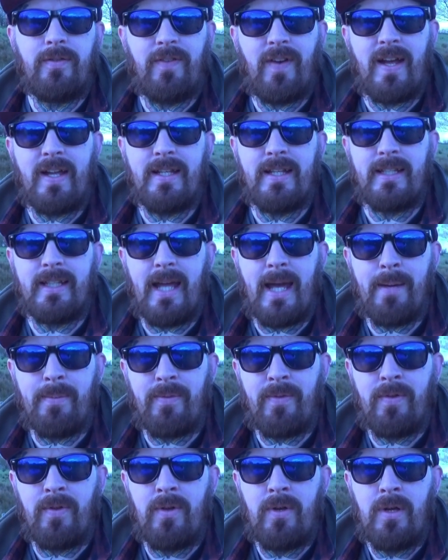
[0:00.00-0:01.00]
find the
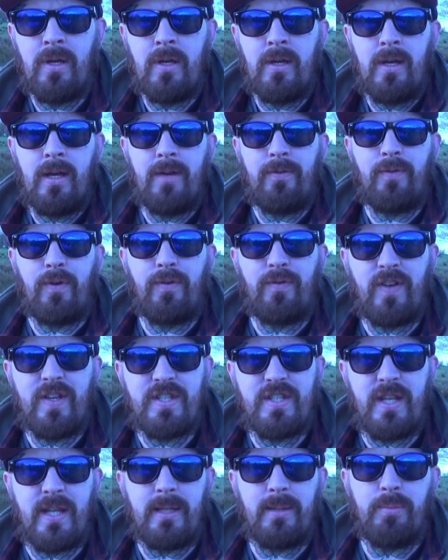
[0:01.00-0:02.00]
depth for
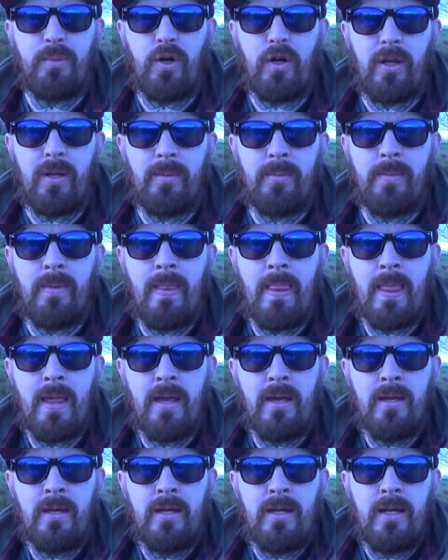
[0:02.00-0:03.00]
fishing at the bottom
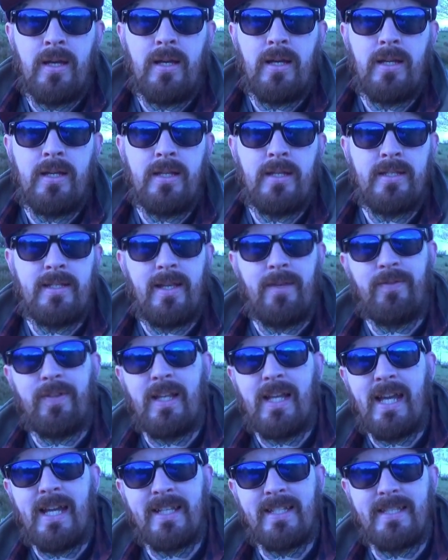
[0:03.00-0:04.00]
is if
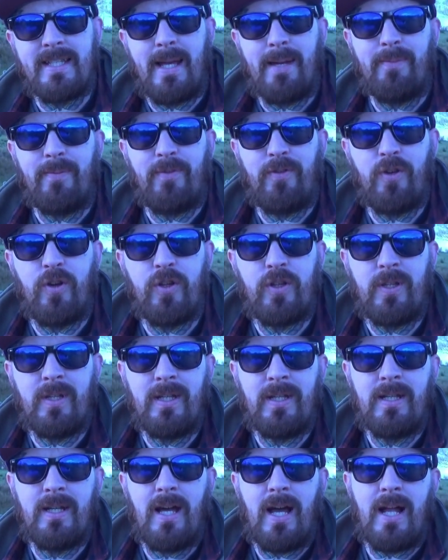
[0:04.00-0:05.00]
the lake's 7 foot,
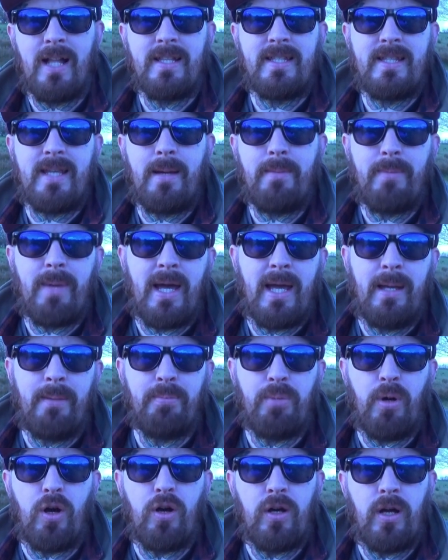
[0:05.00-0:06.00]
I'll set my
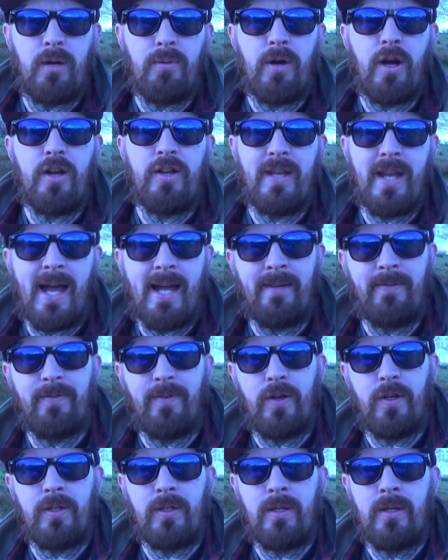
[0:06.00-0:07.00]
bung around 9
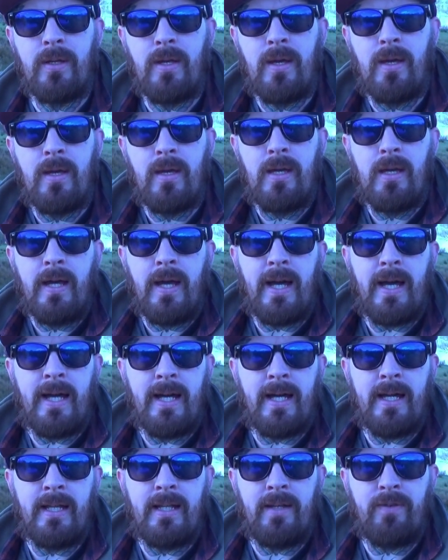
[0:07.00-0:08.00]
foot,
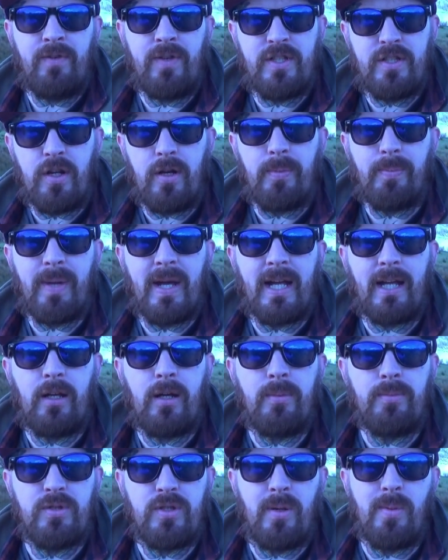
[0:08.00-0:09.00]
and if we start picking
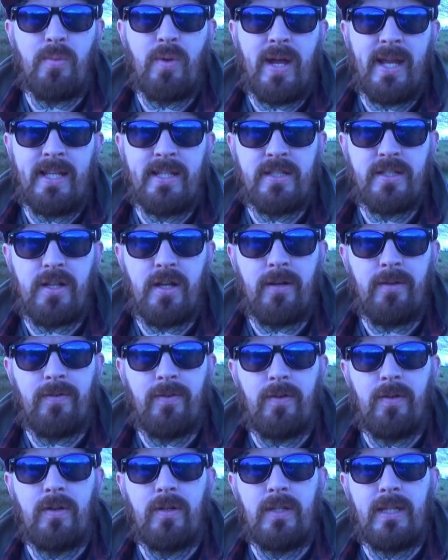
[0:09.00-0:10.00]
up some weed and
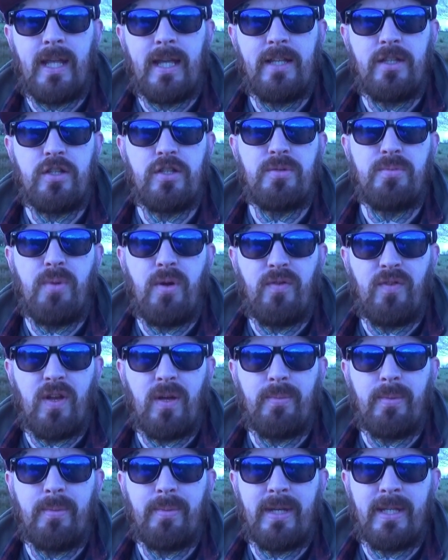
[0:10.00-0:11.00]
stuff, then just move it
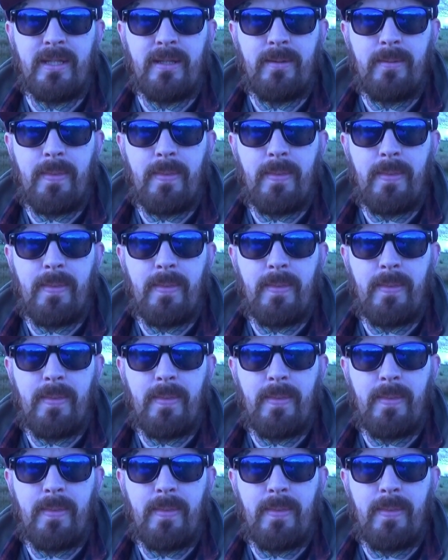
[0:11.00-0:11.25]
up a bit.